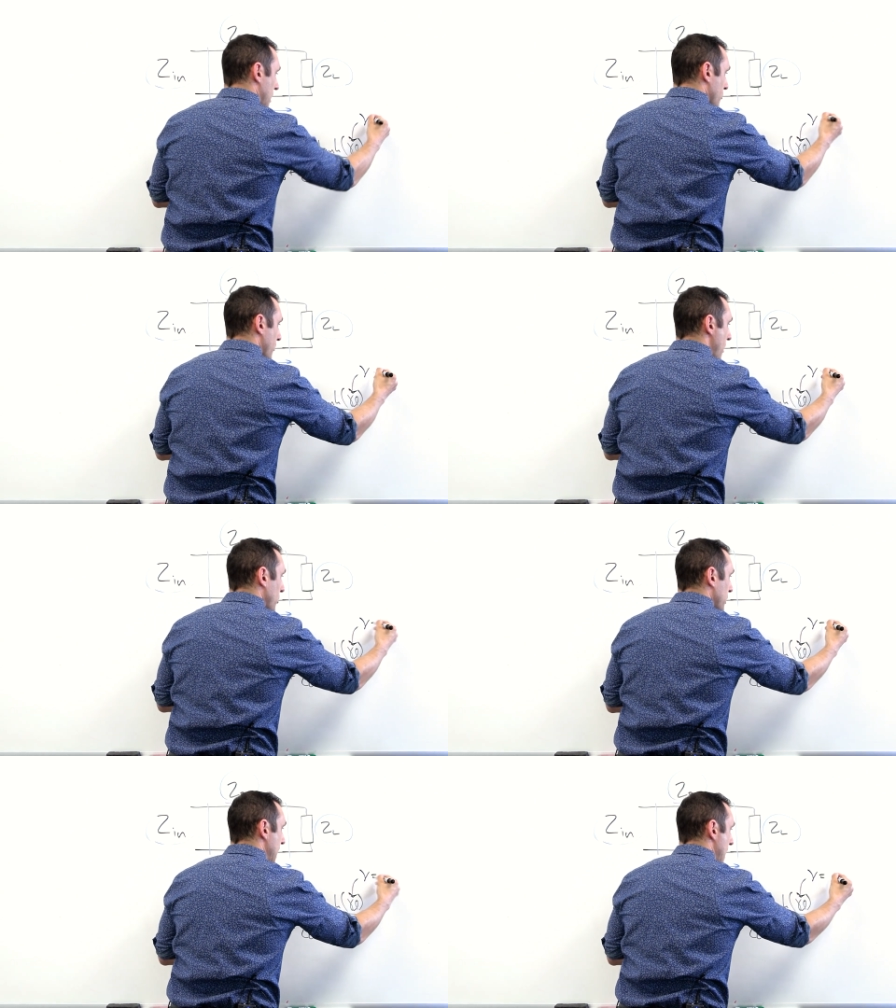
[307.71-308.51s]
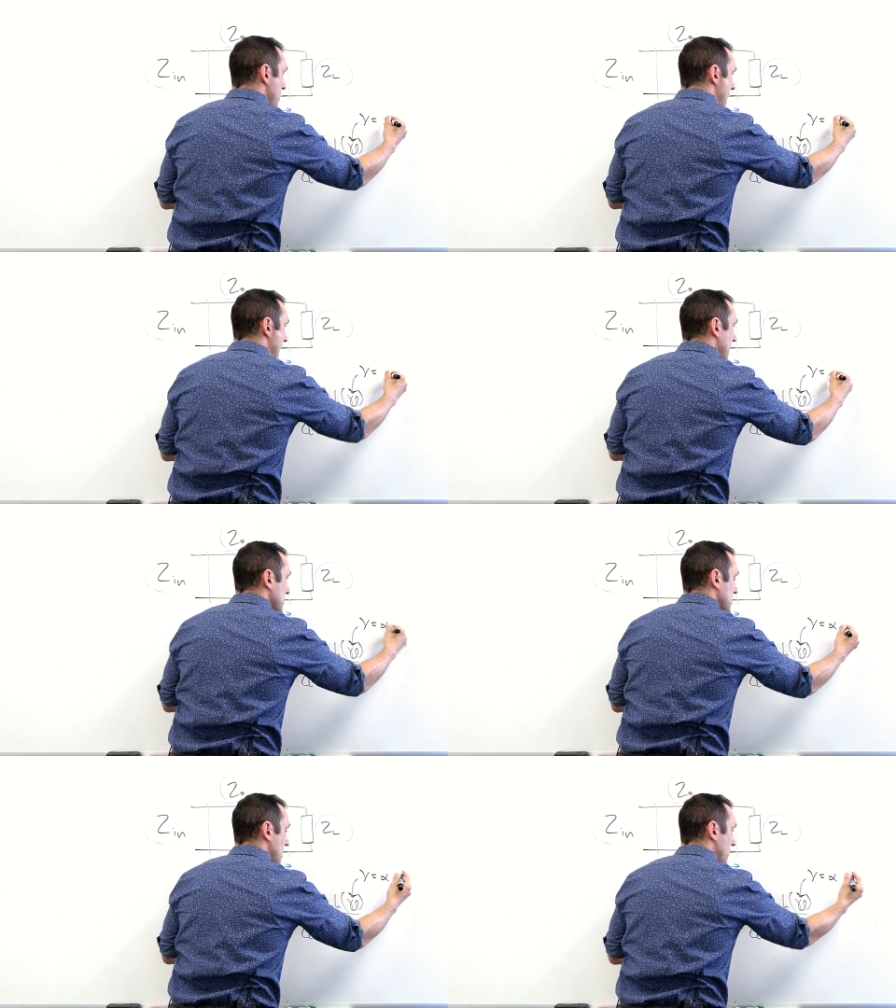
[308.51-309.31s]
and remember, gamma
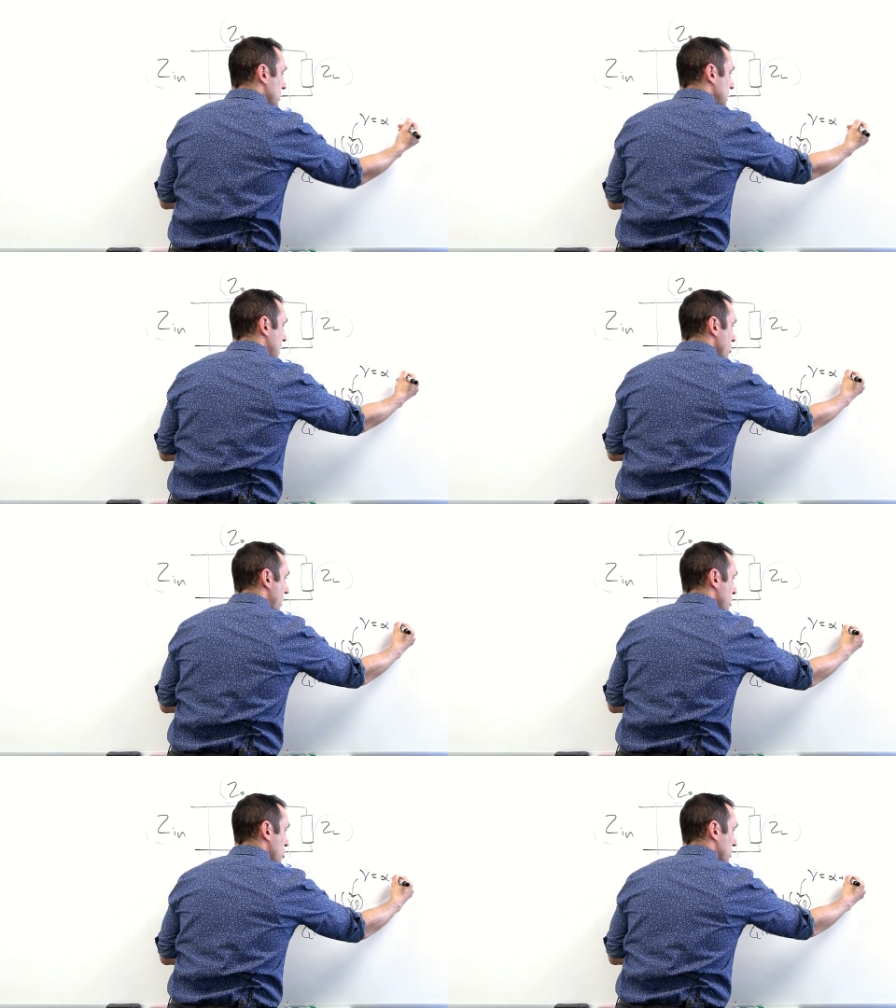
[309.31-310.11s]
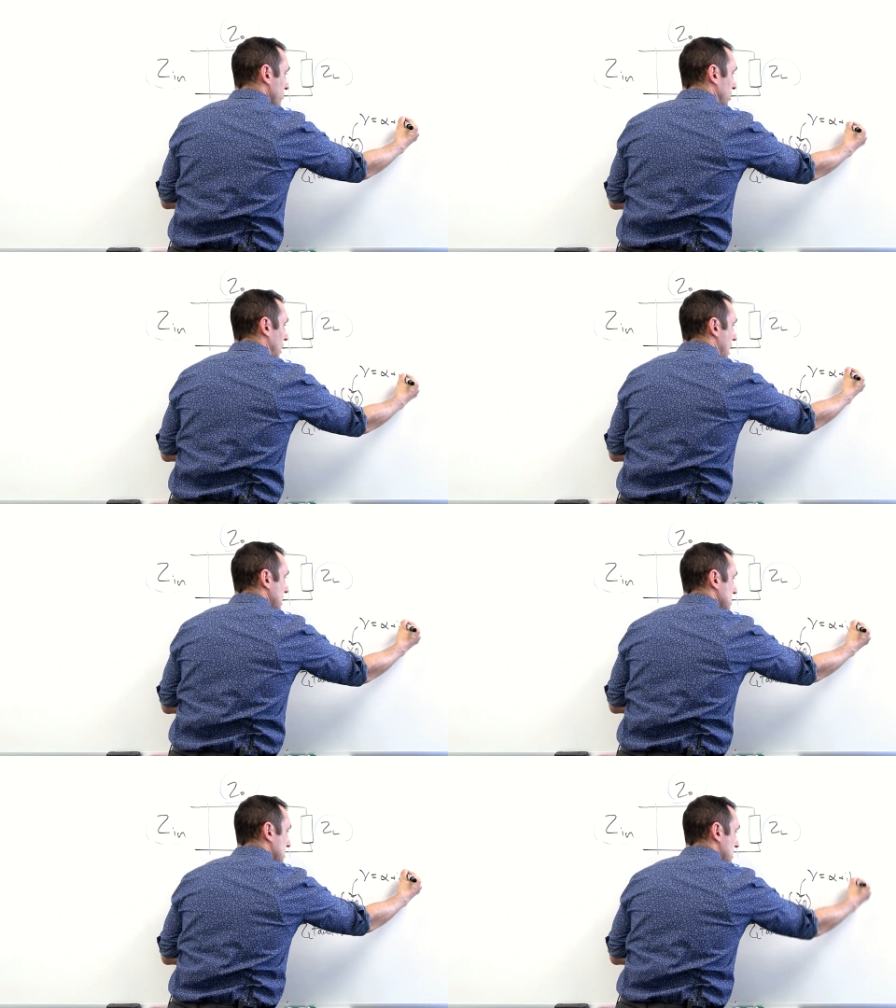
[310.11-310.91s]
has some attenuation
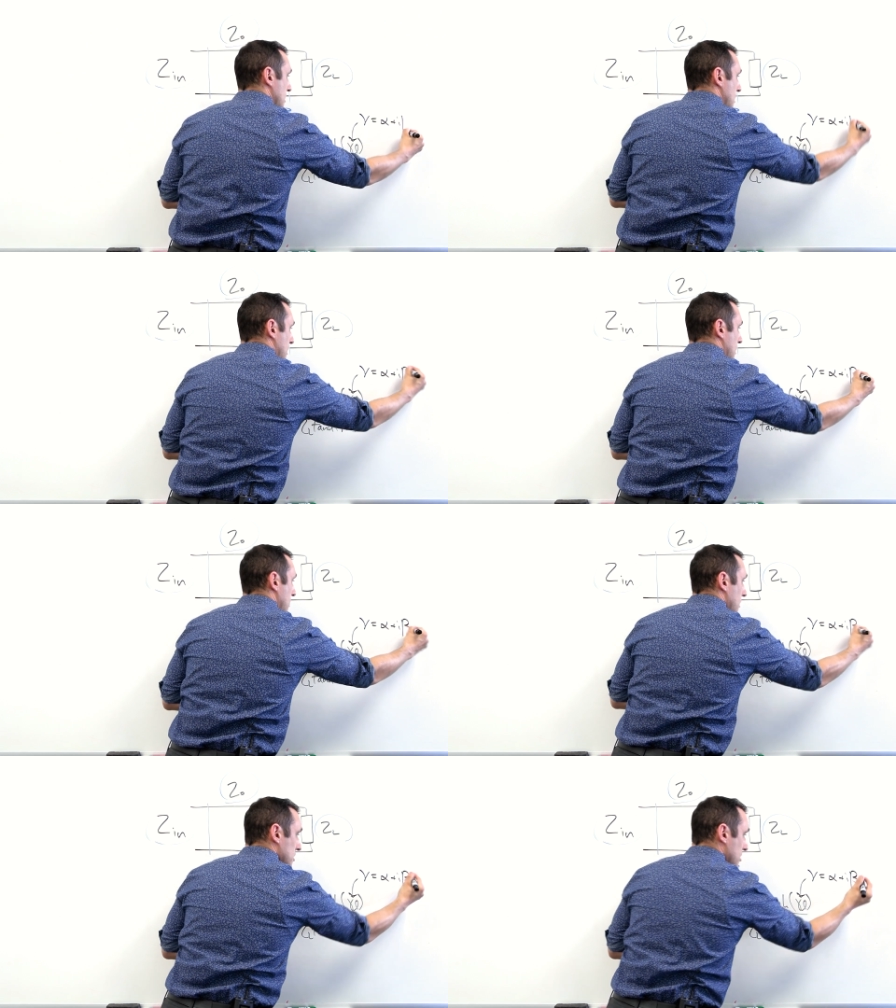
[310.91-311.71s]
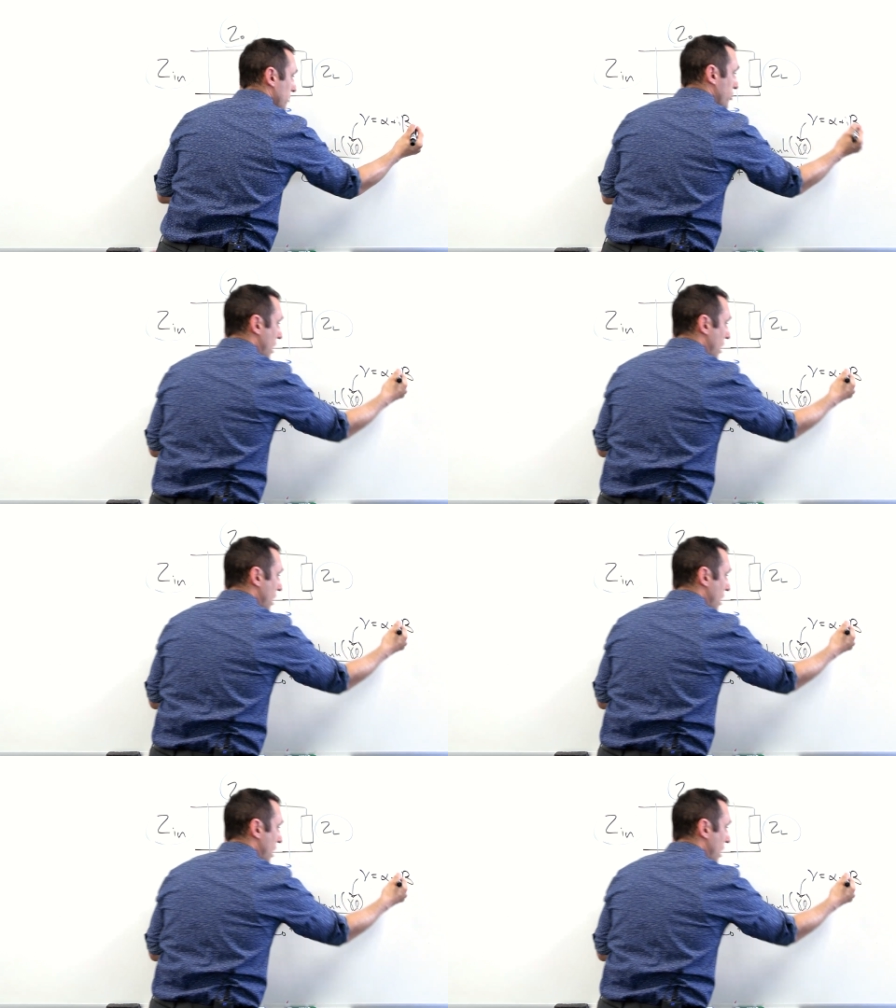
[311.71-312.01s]
plus some